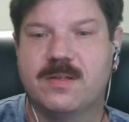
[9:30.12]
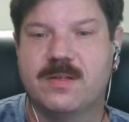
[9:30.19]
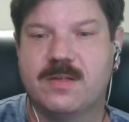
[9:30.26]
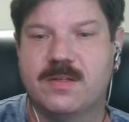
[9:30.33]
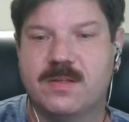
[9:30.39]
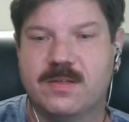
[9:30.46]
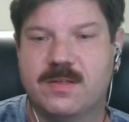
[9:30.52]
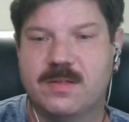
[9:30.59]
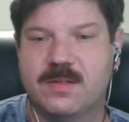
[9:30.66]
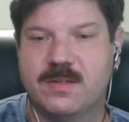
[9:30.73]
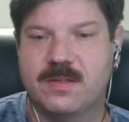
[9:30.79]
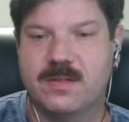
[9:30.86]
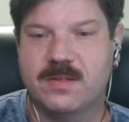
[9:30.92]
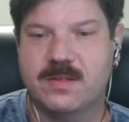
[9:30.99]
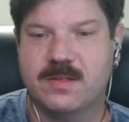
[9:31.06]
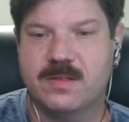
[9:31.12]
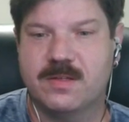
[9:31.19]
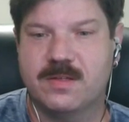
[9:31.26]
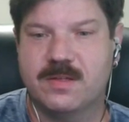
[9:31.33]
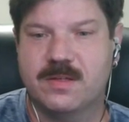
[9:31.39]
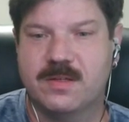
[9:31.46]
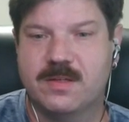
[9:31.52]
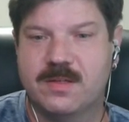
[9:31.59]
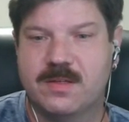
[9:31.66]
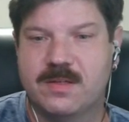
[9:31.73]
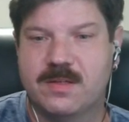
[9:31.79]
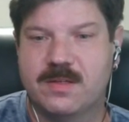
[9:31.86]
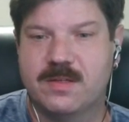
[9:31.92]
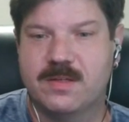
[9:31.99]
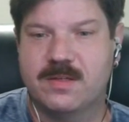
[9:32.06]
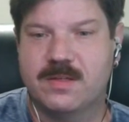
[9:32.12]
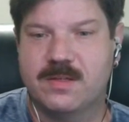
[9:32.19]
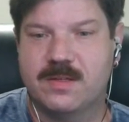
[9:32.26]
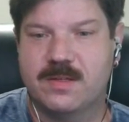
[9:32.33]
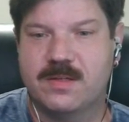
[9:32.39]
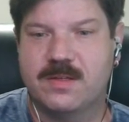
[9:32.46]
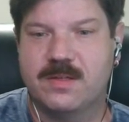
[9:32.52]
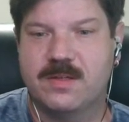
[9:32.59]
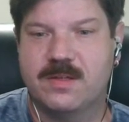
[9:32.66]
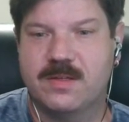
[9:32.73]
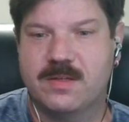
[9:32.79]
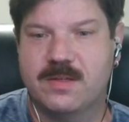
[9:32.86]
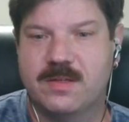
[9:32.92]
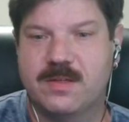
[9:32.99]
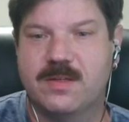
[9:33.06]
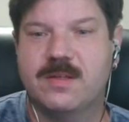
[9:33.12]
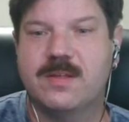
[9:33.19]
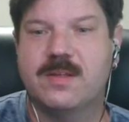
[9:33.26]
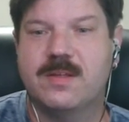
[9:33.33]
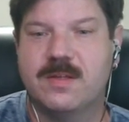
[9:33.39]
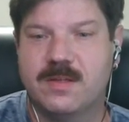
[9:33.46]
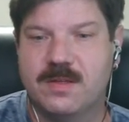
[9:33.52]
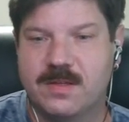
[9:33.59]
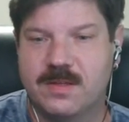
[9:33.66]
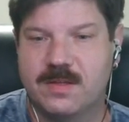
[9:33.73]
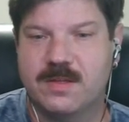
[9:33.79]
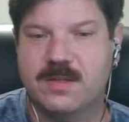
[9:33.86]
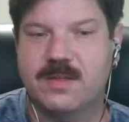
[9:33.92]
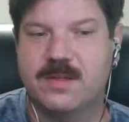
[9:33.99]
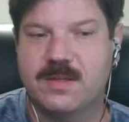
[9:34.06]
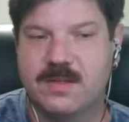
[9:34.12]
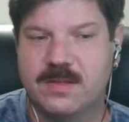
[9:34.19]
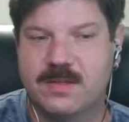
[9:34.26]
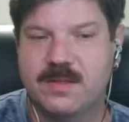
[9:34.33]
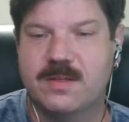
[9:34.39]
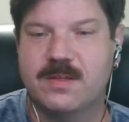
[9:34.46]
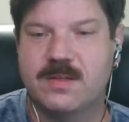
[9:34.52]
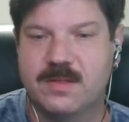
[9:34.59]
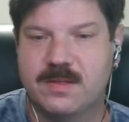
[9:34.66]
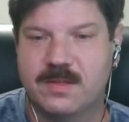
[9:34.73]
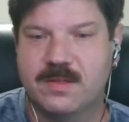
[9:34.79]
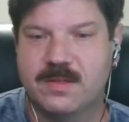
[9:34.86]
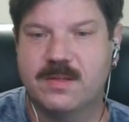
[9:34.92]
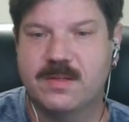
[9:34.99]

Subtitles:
No words are spoken by the person on screen.